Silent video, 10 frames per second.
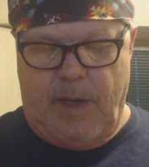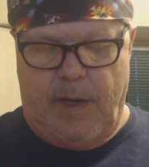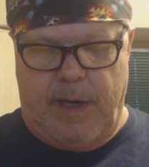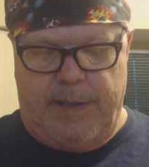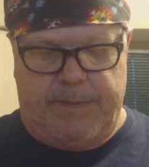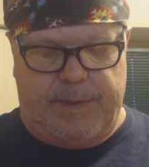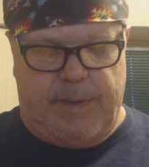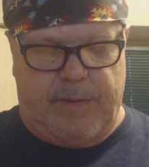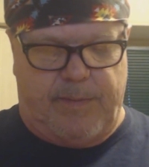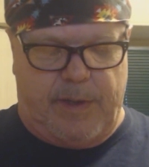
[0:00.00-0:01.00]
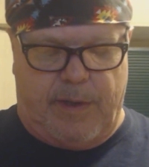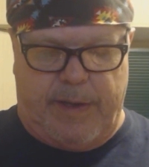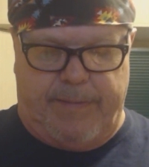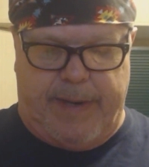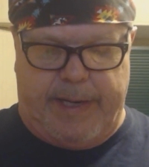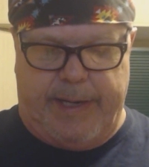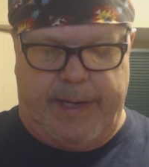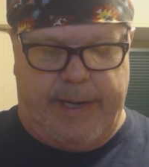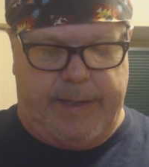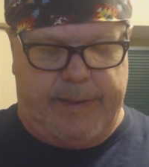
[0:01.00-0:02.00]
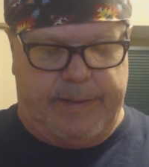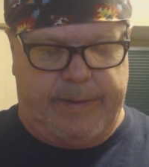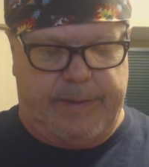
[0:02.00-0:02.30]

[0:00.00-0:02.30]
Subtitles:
alright, so we'll put all that back in there,